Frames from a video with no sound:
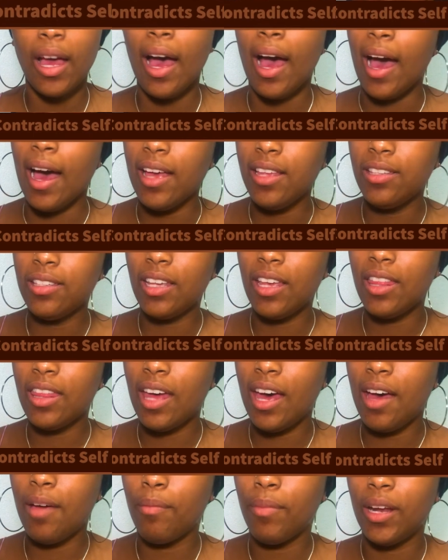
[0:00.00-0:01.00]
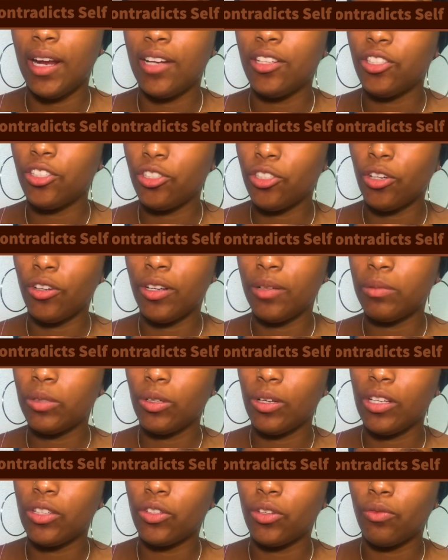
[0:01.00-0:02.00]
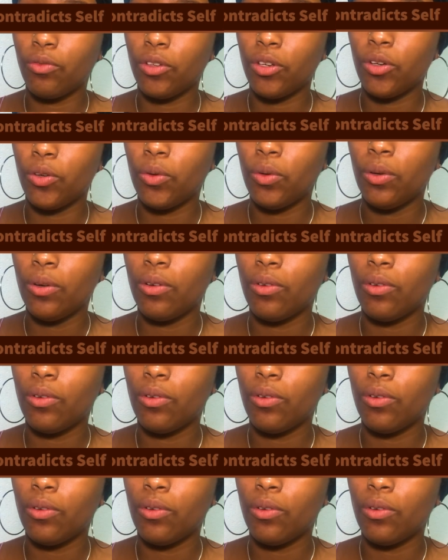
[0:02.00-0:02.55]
I say that, but I just showed up to an interview